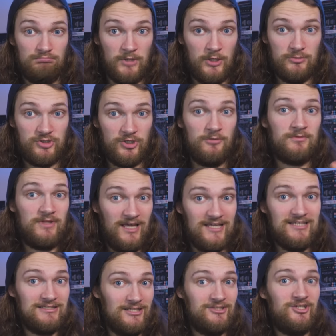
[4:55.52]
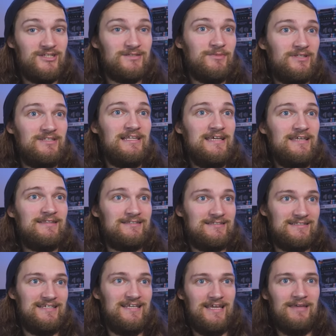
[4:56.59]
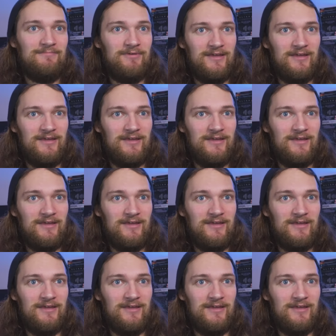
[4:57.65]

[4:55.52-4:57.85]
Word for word: no joke, that is legitimately ten eighty